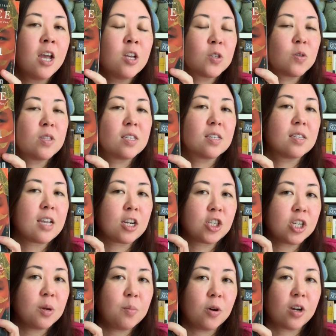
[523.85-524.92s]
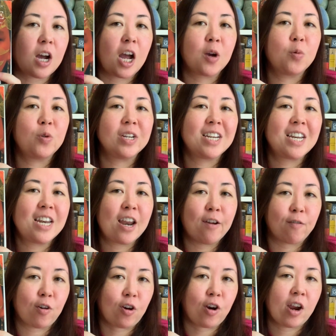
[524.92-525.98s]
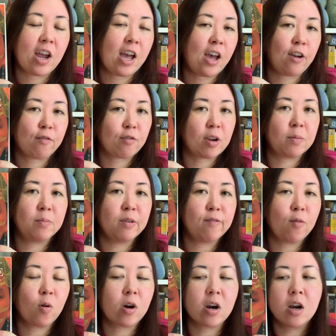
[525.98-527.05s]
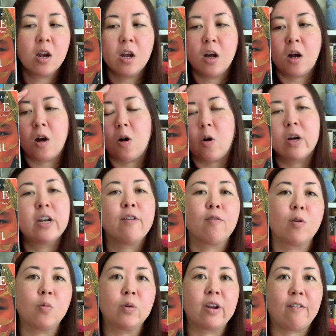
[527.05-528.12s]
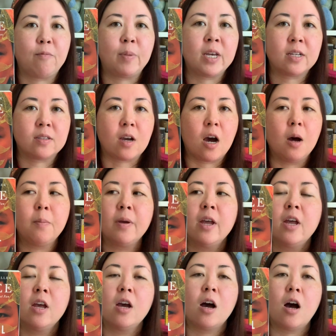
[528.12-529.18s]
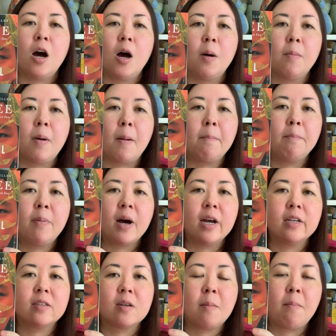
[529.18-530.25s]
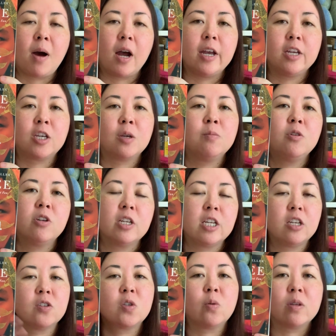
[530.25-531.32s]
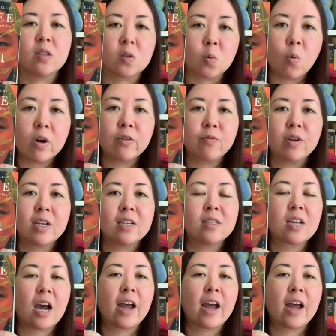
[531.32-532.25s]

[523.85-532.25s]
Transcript: So this is actually a book I would never have read before, or never would have picked up, but my community is doing this one reads.